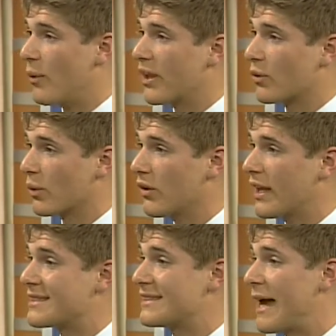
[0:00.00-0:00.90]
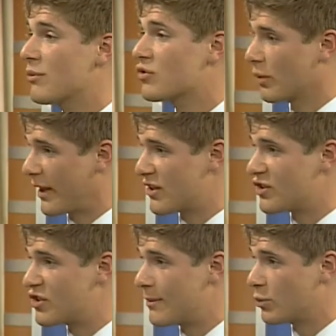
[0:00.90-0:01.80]
we can really establish
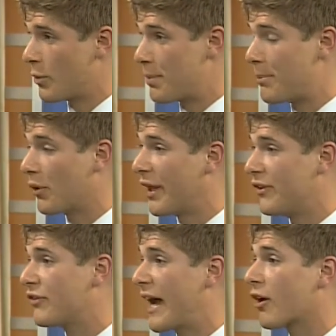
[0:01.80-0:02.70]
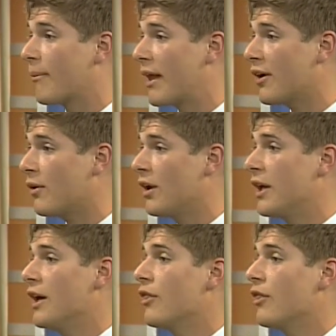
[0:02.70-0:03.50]
relationships with people in Sacramento, okay.